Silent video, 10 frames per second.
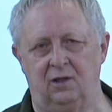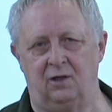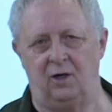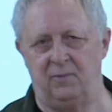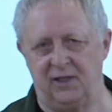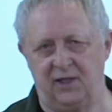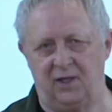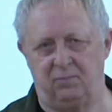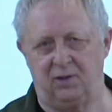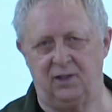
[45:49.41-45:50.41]
or being in a
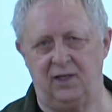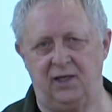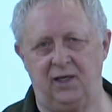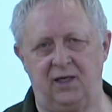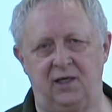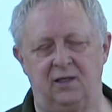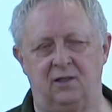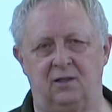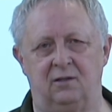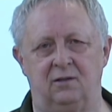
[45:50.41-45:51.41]
play
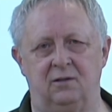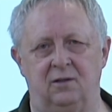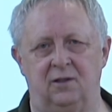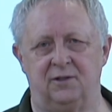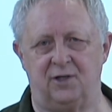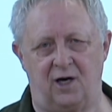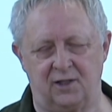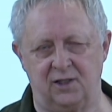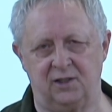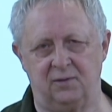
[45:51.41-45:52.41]
or
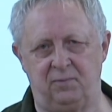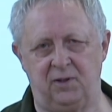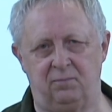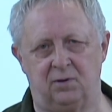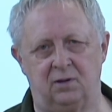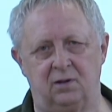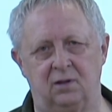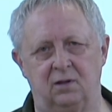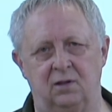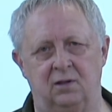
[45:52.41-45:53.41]
talking to
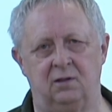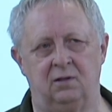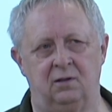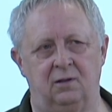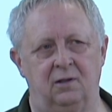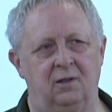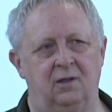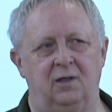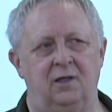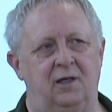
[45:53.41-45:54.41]
people.
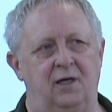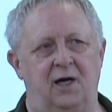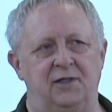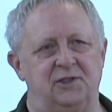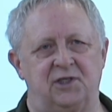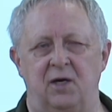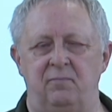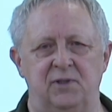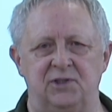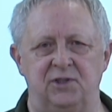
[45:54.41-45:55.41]
And I just kept
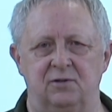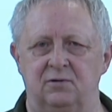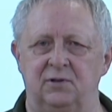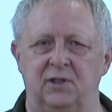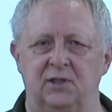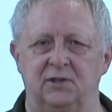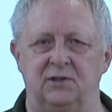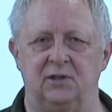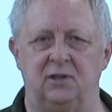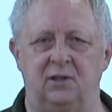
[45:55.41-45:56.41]
busy doing things.
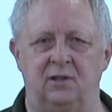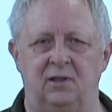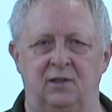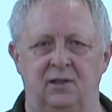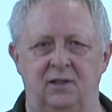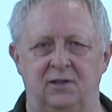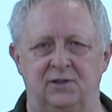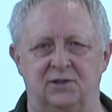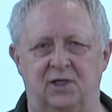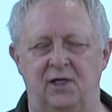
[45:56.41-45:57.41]
And it
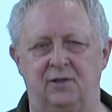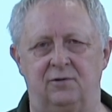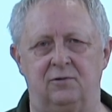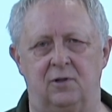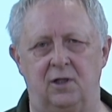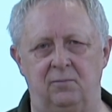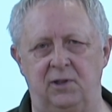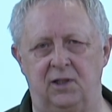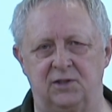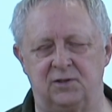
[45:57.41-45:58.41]
just kind of grew on me,
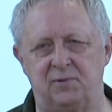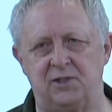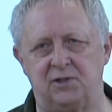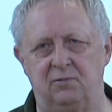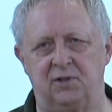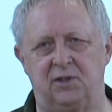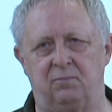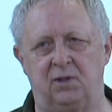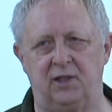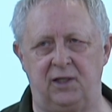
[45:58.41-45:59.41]
and especially with the
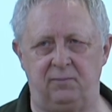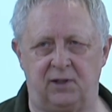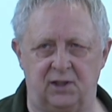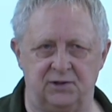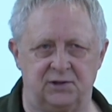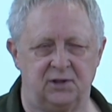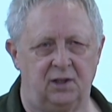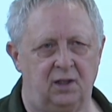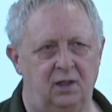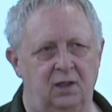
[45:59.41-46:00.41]
play because
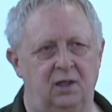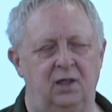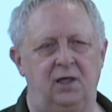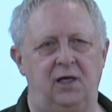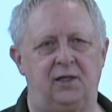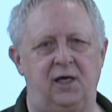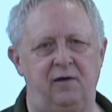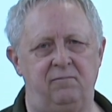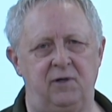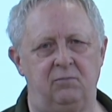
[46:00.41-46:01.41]
it
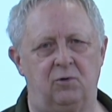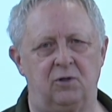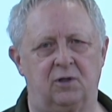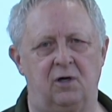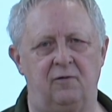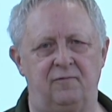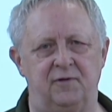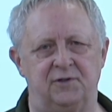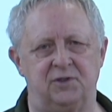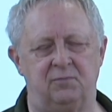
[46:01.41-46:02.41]
gave me more
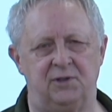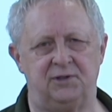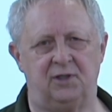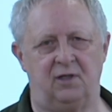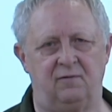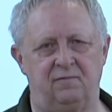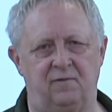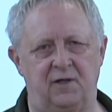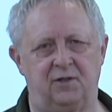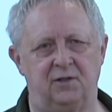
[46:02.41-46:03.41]
confidence in myself.
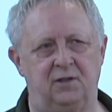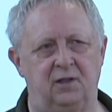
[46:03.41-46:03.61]
I could